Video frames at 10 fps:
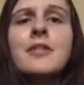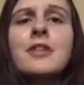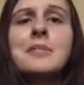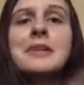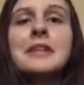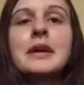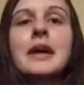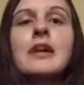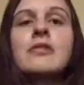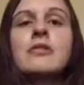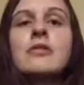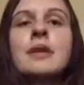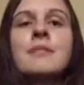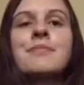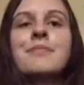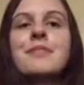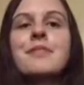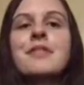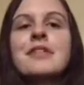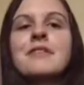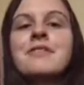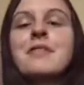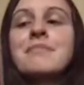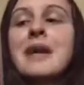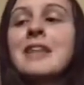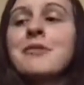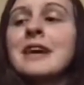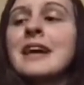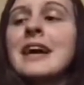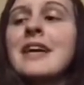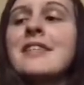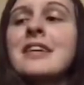Sorry about the angle and stuff, by the way, guys.